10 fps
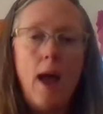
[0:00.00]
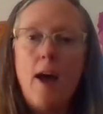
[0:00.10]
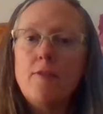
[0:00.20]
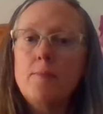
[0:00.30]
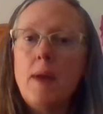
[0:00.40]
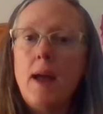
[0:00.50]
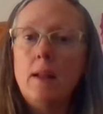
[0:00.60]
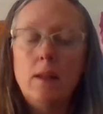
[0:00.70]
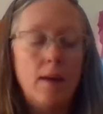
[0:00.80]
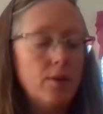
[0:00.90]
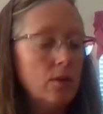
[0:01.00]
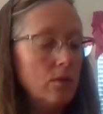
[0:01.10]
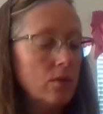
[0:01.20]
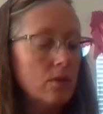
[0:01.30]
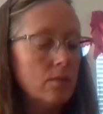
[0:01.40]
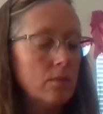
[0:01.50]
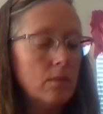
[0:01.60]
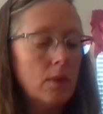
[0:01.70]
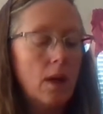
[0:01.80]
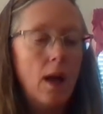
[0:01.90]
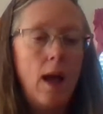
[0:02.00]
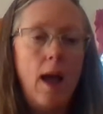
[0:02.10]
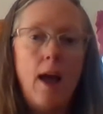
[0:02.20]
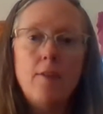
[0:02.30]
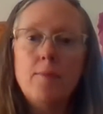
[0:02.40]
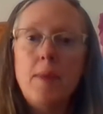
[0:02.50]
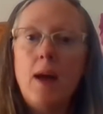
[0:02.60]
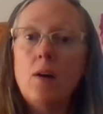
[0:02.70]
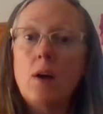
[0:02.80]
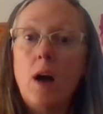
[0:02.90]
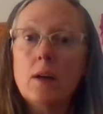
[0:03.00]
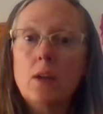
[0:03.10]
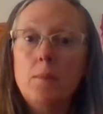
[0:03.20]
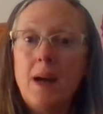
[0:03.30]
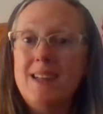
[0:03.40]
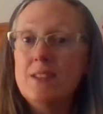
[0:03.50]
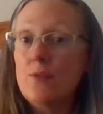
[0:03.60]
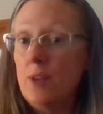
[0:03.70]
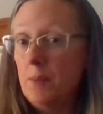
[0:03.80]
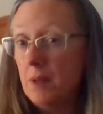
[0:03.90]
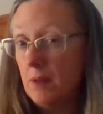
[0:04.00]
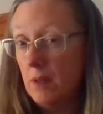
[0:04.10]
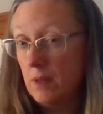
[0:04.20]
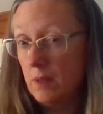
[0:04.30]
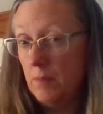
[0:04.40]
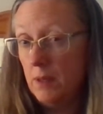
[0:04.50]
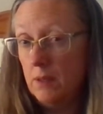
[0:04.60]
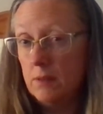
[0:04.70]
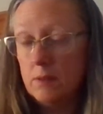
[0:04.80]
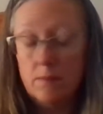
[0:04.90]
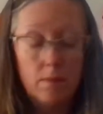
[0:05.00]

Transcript: have male lovers, have male concubines, female concubines.